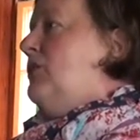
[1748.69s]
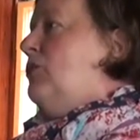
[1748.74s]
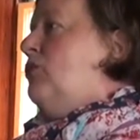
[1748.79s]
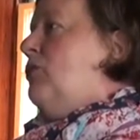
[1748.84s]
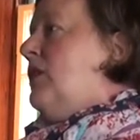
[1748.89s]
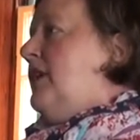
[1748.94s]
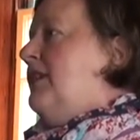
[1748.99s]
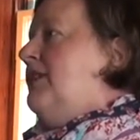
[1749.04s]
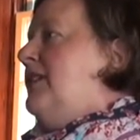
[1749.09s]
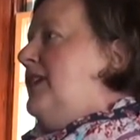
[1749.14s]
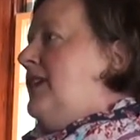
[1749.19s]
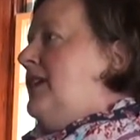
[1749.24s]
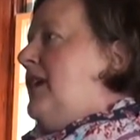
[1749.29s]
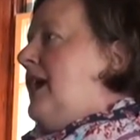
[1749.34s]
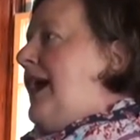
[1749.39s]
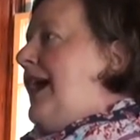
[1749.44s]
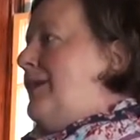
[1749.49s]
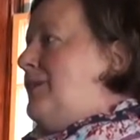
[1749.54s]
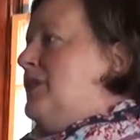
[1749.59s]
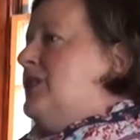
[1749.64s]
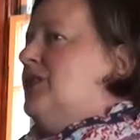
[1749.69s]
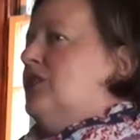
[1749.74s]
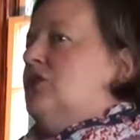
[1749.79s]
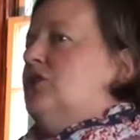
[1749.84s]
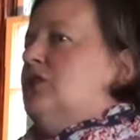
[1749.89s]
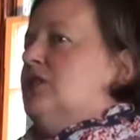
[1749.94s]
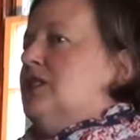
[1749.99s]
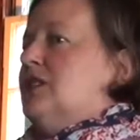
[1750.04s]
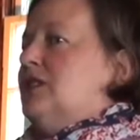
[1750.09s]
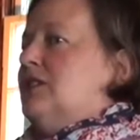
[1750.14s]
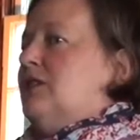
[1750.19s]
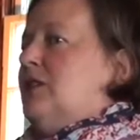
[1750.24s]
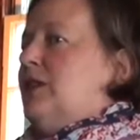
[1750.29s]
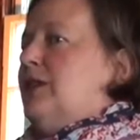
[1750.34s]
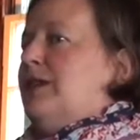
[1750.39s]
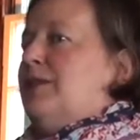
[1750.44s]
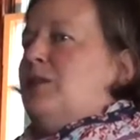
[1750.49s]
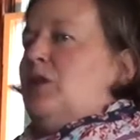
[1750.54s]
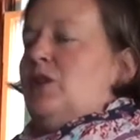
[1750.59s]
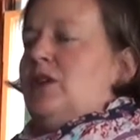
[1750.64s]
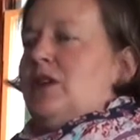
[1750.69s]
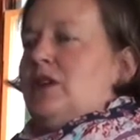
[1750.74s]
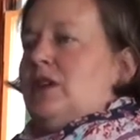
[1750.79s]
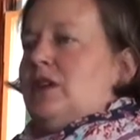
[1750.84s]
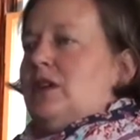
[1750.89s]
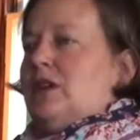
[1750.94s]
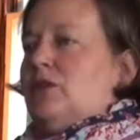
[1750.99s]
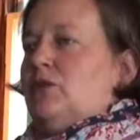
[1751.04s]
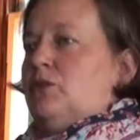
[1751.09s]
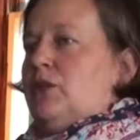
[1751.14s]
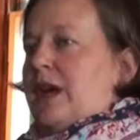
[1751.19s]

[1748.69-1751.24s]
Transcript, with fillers: that one of the obstacles to growing more